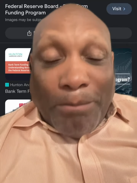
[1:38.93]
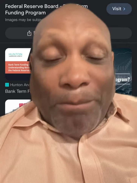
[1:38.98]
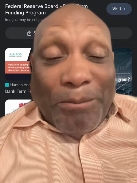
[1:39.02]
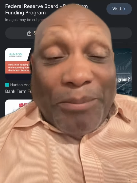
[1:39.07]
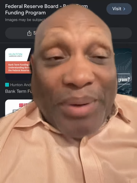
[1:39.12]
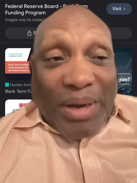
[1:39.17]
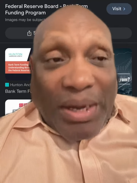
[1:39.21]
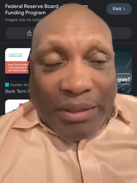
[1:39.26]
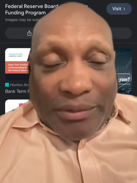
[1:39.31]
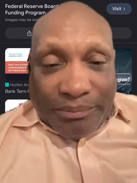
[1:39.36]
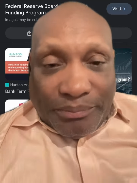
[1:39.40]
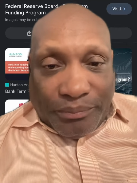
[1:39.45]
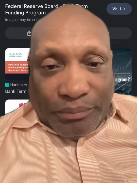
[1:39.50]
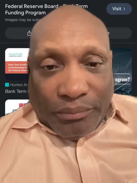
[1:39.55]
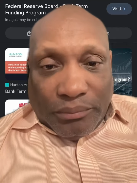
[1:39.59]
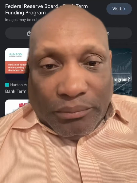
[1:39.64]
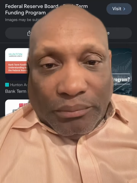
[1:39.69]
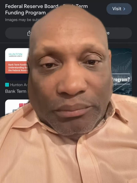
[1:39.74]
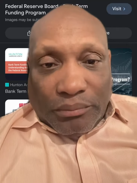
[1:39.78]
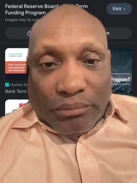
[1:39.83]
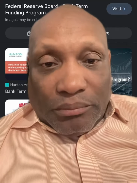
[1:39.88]
But
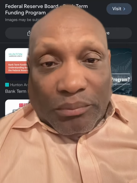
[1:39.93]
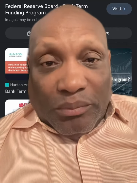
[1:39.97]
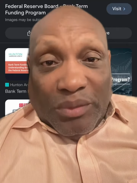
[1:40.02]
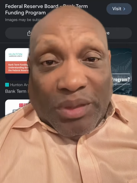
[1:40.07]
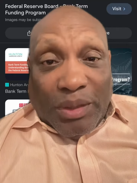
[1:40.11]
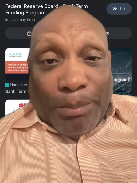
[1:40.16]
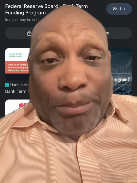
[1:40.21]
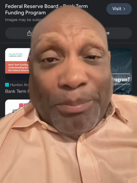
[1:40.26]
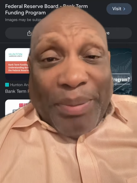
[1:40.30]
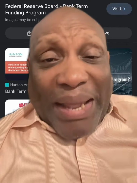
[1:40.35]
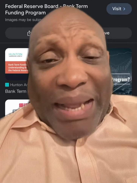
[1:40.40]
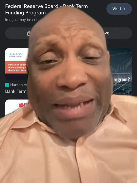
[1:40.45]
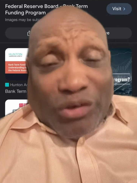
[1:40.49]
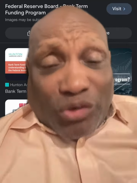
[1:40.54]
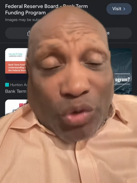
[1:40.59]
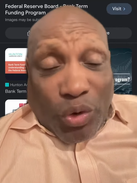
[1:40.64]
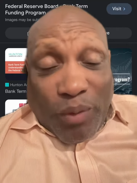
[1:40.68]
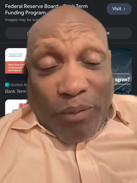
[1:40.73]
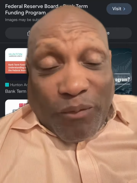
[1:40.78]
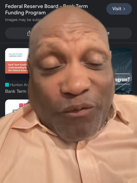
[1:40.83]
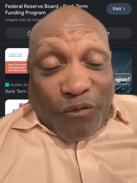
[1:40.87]
the bank
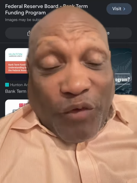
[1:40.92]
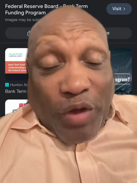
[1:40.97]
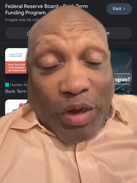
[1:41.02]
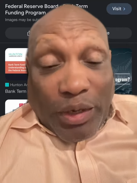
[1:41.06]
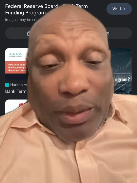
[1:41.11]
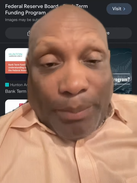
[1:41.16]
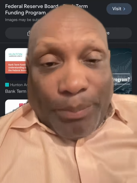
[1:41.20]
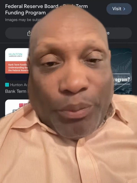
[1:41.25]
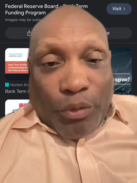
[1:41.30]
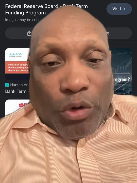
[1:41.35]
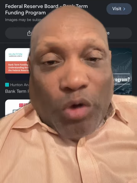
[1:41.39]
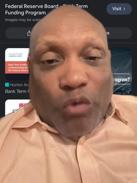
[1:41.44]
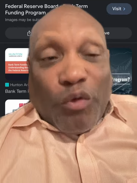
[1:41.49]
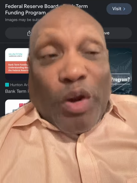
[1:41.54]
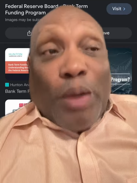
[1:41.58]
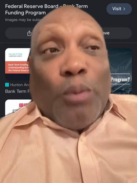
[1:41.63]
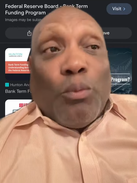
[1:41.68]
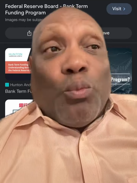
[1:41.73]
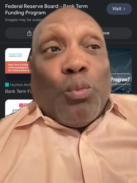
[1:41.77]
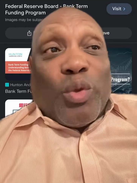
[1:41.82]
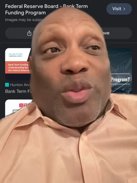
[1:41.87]
term funding
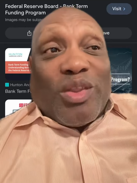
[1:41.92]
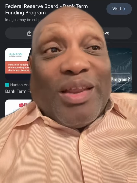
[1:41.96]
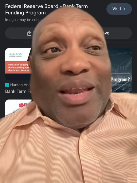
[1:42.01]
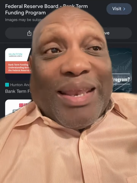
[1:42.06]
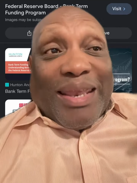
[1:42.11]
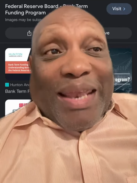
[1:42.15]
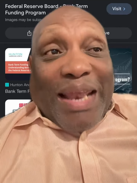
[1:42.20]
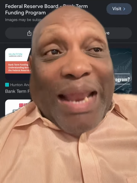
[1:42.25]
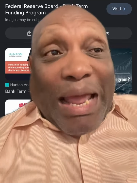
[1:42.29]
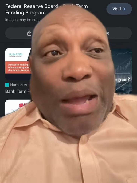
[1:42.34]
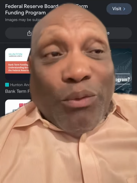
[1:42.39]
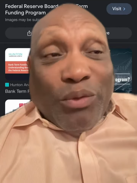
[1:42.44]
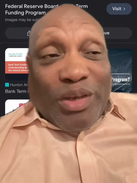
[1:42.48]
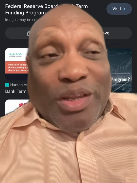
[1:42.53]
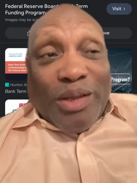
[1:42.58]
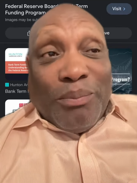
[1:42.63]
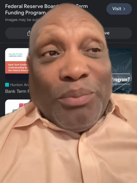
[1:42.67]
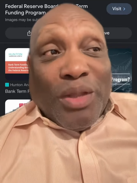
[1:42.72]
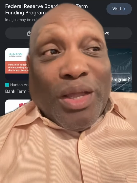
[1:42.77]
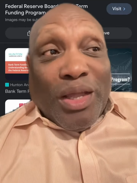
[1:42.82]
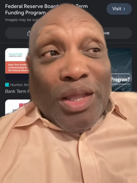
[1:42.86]
program was allowing
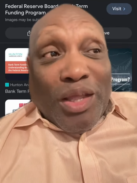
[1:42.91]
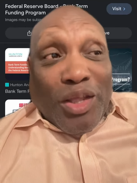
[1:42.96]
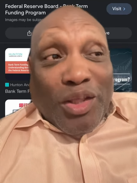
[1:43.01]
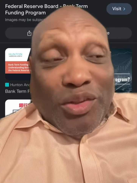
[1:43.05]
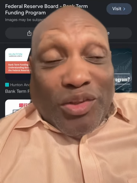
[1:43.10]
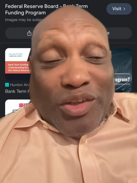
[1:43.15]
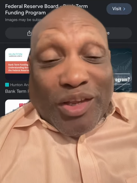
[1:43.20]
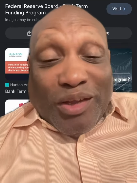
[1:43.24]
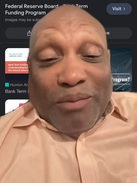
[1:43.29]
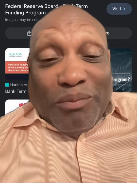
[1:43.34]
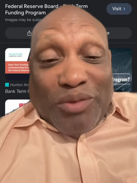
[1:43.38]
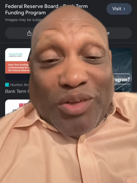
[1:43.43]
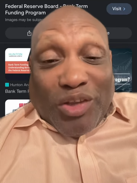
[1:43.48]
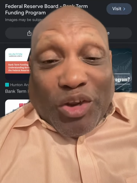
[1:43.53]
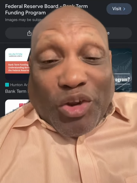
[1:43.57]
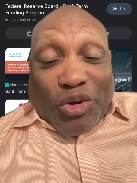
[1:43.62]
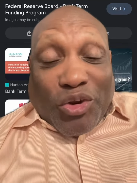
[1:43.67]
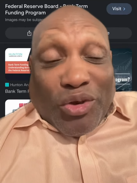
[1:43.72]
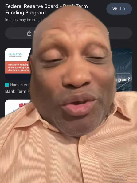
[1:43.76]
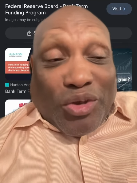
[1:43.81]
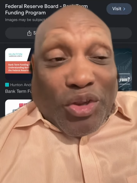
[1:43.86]
them to,
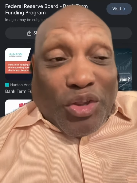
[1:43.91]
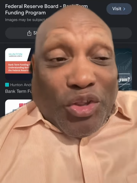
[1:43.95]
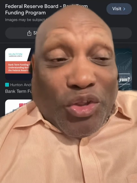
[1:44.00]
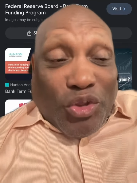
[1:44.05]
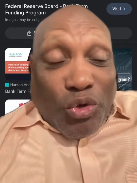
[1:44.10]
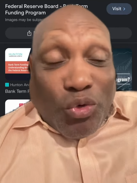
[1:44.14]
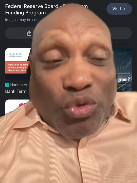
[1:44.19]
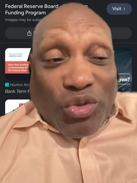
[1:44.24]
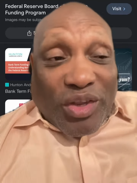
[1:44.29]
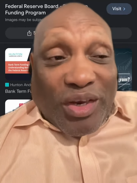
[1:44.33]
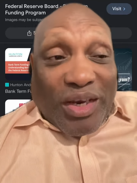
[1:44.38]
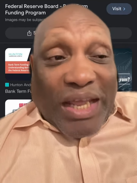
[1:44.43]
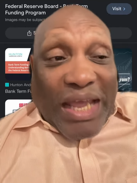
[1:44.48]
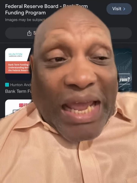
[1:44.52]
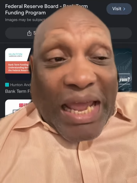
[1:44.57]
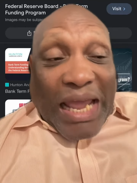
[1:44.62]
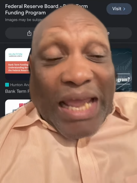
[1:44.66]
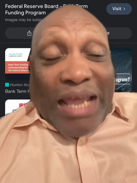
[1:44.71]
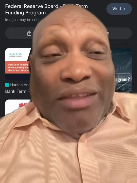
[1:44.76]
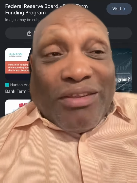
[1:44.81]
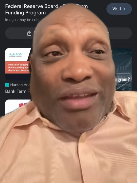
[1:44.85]
to, to use it
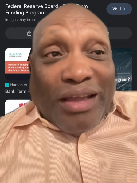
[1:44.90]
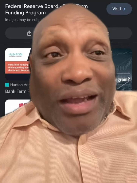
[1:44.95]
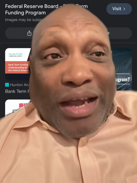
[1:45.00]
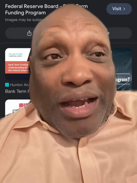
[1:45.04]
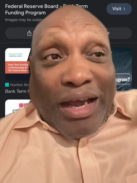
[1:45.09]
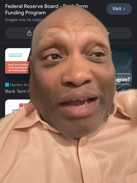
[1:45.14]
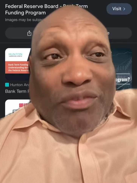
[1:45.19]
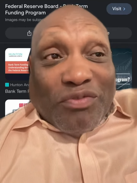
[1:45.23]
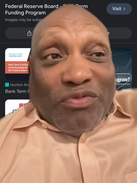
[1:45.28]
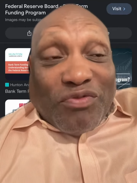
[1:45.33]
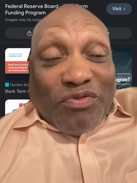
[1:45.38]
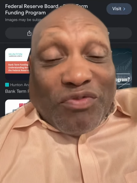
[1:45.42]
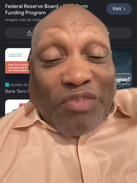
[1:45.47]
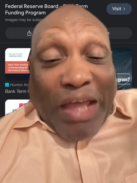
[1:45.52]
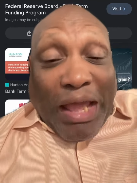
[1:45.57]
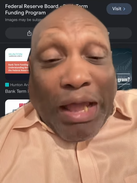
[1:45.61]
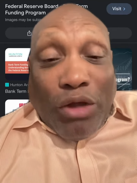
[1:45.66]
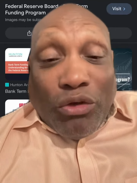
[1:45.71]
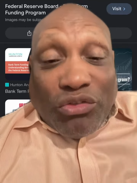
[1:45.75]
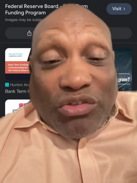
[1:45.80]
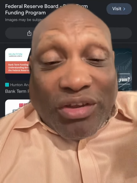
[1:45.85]
as a
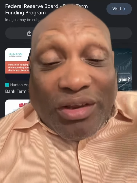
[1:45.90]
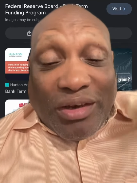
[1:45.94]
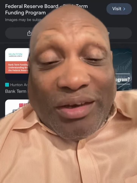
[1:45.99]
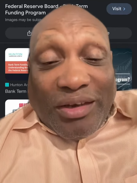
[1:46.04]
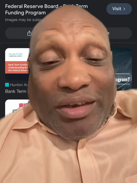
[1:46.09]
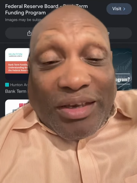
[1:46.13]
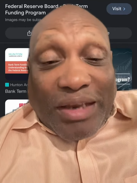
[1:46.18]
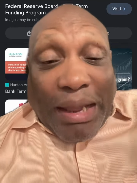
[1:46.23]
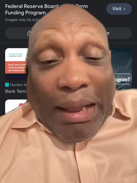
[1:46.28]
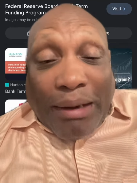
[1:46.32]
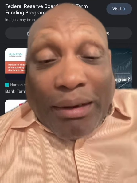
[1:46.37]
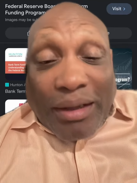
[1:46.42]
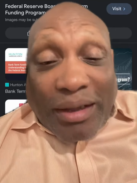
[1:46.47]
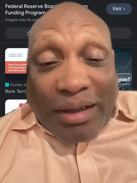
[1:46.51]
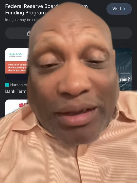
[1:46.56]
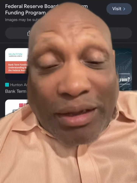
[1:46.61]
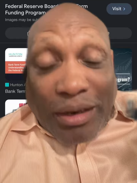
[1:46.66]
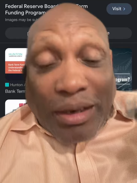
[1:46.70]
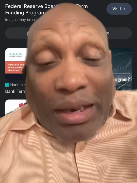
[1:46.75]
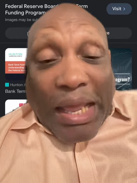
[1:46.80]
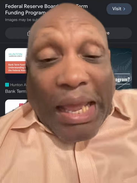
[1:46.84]
thousand dollar
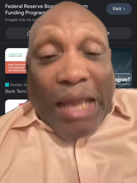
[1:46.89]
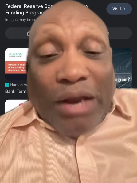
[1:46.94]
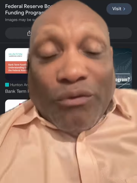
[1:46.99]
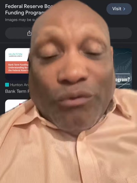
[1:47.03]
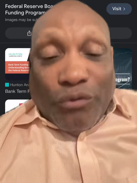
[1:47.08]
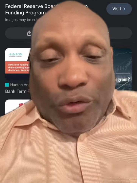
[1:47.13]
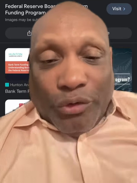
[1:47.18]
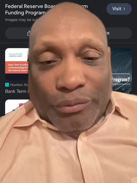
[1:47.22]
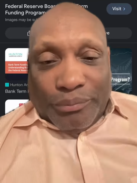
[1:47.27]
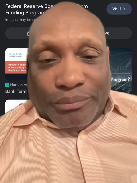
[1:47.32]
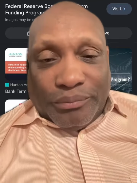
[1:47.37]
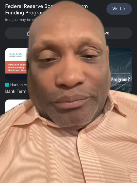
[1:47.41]
collateral.